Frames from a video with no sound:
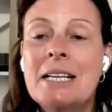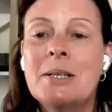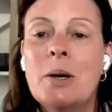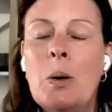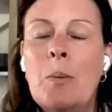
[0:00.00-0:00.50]

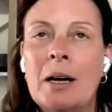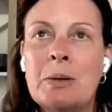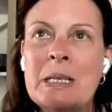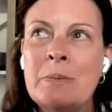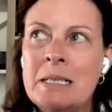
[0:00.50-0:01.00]
So
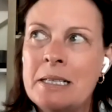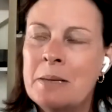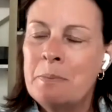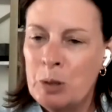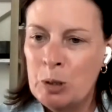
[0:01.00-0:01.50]
Boundaries, Business,
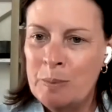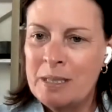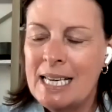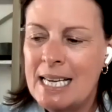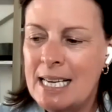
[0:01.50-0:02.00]
and
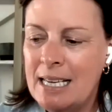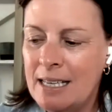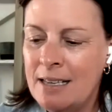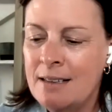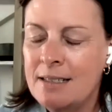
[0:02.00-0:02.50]
Boobs
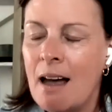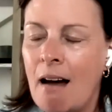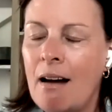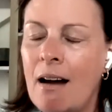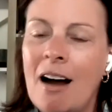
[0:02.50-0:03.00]
is
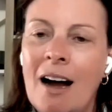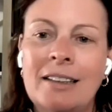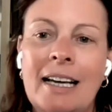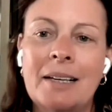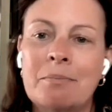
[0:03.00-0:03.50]

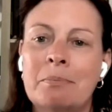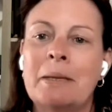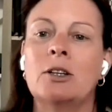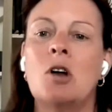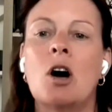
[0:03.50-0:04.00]
like
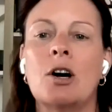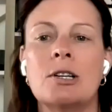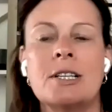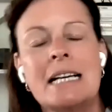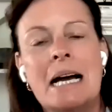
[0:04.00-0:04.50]
my little
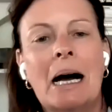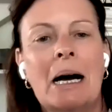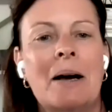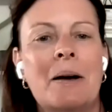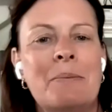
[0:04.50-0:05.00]
heart.
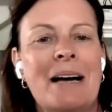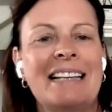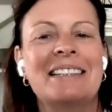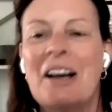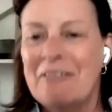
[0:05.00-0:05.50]
I
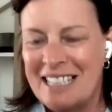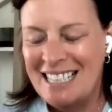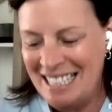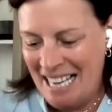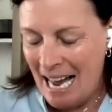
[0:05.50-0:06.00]
love
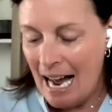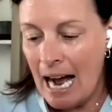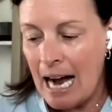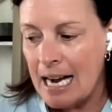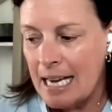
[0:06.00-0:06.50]
it.
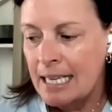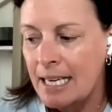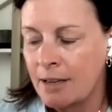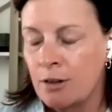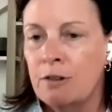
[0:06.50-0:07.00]
I
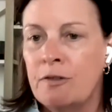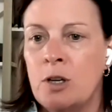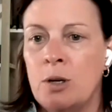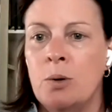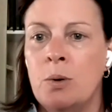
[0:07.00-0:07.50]

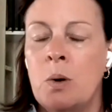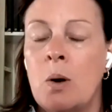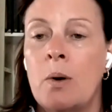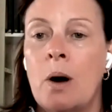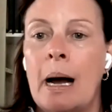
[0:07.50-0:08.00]
interview
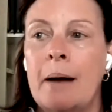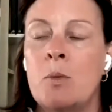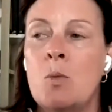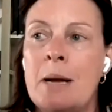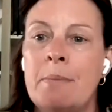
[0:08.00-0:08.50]

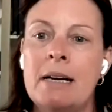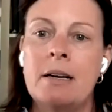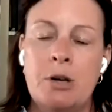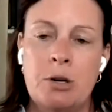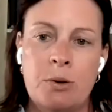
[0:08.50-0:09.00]
women
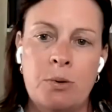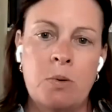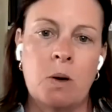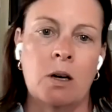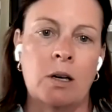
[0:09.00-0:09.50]

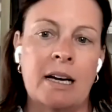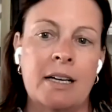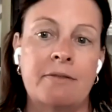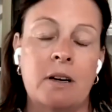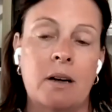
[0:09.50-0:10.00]
who are
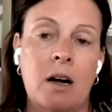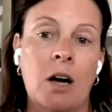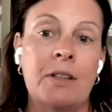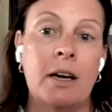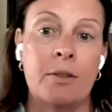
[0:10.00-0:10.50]
kind of
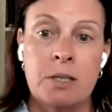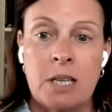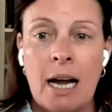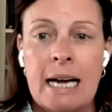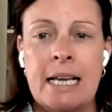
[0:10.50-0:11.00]
on the other
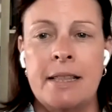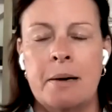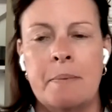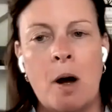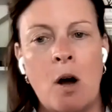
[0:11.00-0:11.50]
side. And then
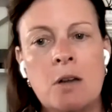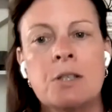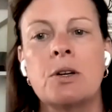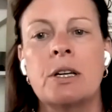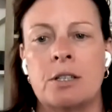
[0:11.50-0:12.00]
I'm
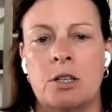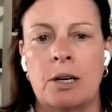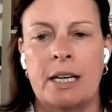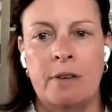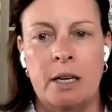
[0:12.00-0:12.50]
also going to
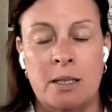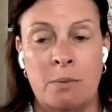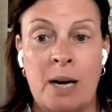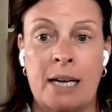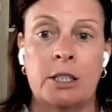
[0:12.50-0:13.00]
start giving
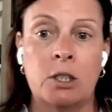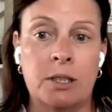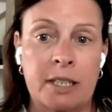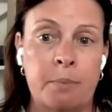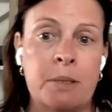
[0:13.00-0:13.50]
some practical
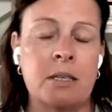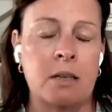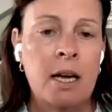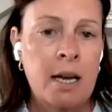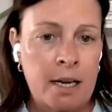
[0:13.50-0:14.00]
tips
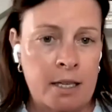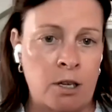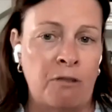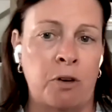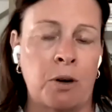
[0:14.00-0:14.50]
and
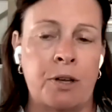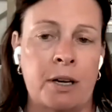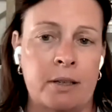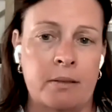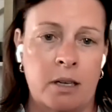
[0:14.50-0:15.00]
so forth
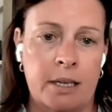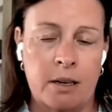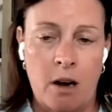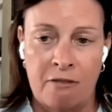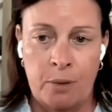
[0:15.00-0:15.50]
on
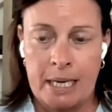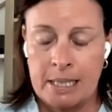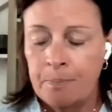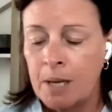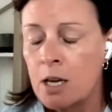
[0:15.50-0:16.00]
off
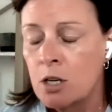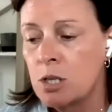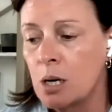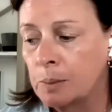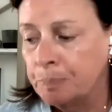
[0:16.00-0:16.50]
weeks.
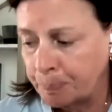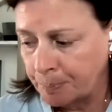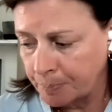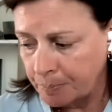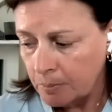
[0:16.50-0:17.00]
So
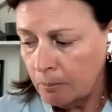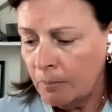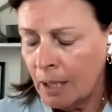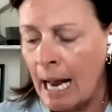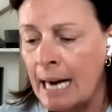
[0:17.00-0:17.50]

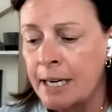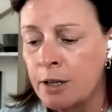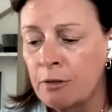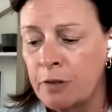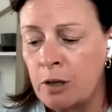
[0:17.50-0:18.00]
I
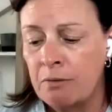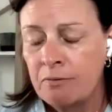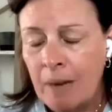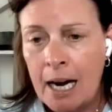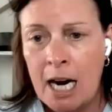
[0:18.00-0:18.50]
interview
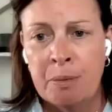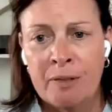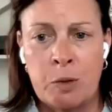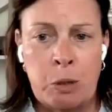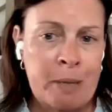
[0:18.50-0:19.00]
high
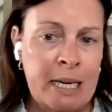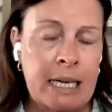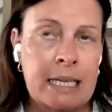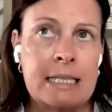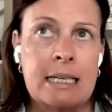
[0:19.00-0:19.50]

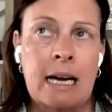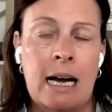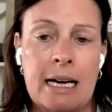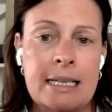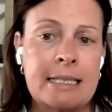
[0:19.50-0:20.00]
performing,
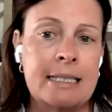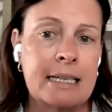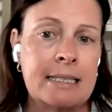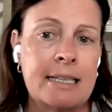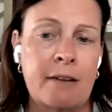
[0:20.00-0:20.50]
high
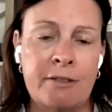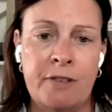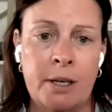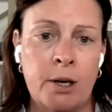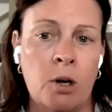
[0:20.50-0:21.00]
6-7
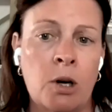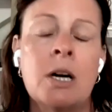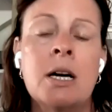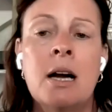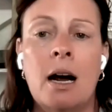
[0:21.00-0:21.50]
figure
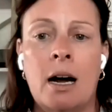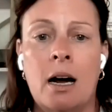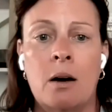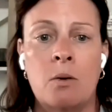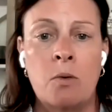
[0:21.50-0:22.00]

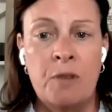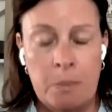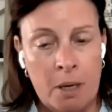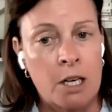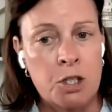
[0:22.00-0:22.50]

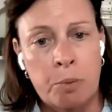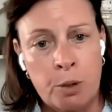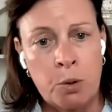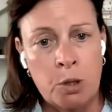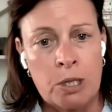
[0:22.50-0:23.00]
female
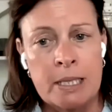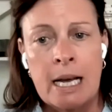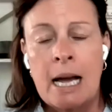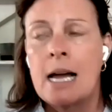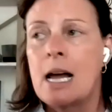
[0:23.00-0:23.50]
entrepreneurs,
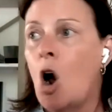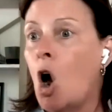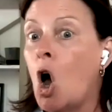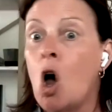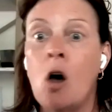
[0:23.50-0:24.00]

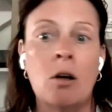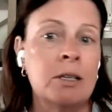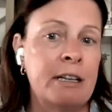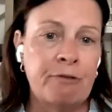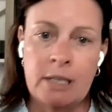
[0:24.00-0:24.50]

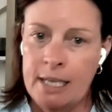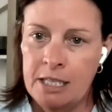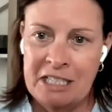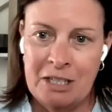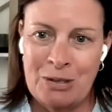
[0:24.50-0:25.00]
all different
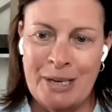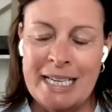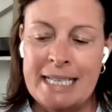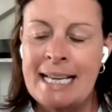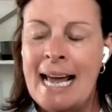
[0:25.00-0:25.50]

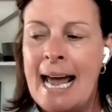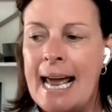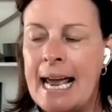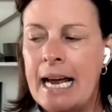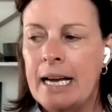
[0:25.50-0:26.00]
industries.
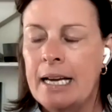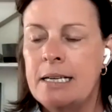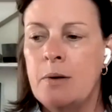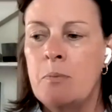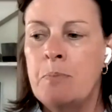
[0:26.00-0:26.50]

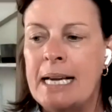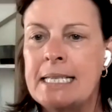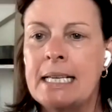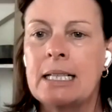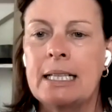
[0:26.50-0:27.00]
And
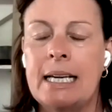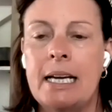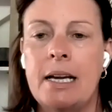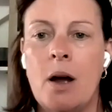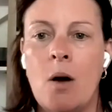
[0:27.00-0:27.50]

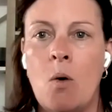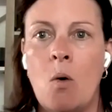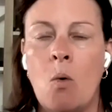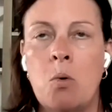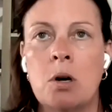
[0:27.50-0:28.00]
basically
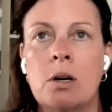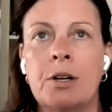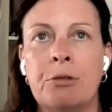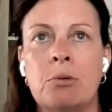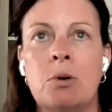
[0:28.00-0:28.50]
work
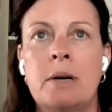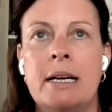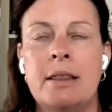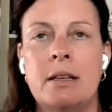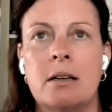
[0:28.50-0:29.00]
through
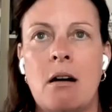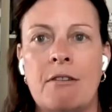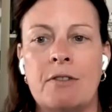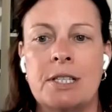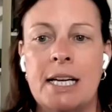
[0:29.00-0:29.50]
in the
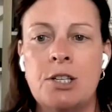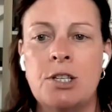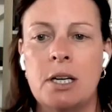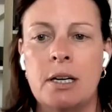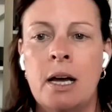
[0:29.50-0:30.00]

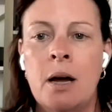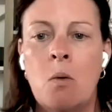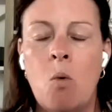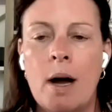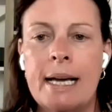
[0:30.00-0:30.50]
conversation,
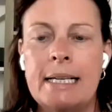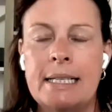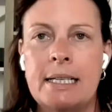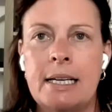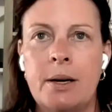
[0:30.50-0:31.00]

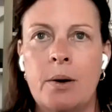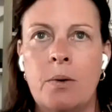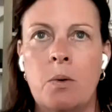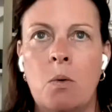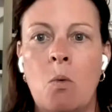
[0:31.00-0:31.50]
what
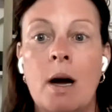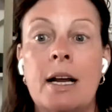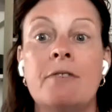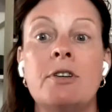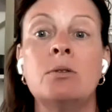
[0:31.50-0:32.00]

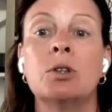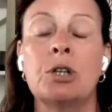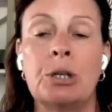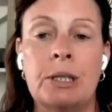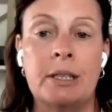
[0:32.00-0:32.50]
have you
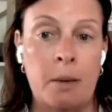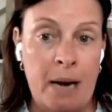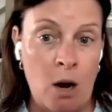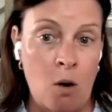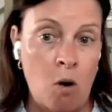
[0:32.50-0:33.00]
learned
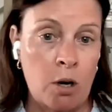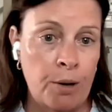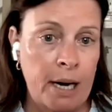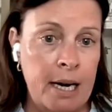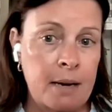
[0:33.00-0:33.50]
about
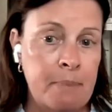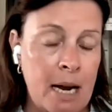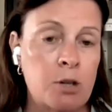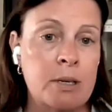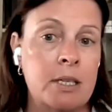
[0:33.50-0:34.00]
creating
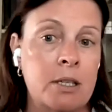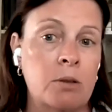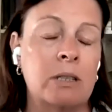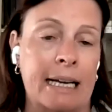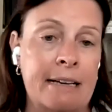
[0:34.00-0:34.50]
boundaries in
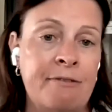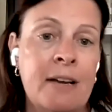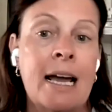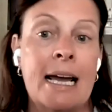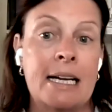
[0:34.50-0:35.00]
your life
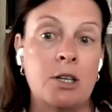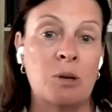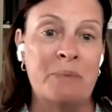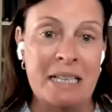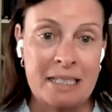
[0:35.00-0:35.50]
and in
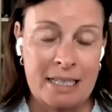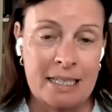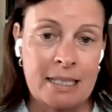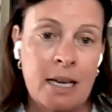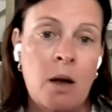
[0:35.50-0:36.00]
your
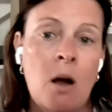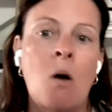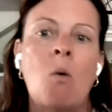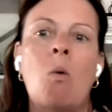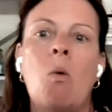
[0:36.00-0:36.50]
business?
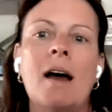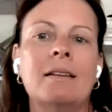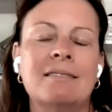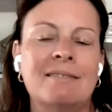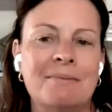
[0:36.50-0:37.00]
What